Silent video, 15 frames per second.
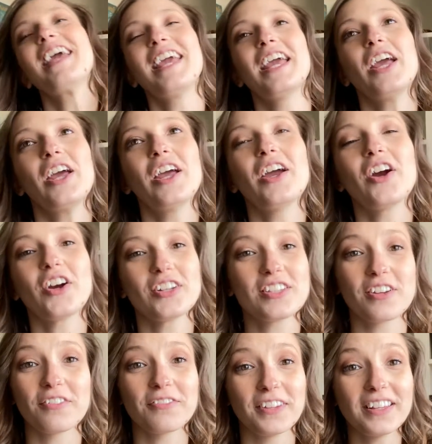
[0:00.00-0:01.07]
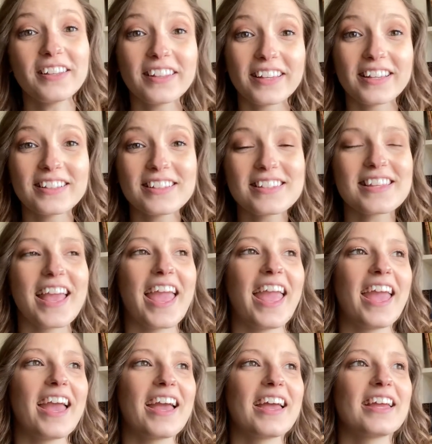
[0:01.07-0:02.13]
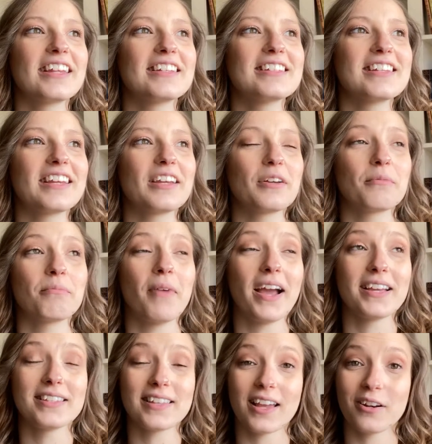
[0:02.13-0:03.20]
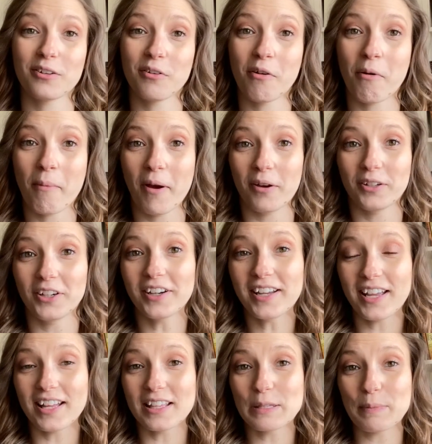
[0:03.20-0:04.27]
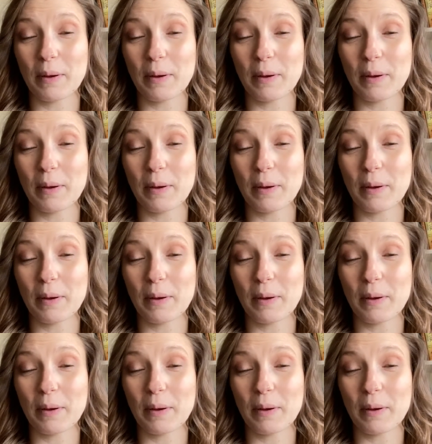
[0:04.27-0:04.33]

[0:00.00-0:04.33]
It hurts their feelings. And I don't know about your kids,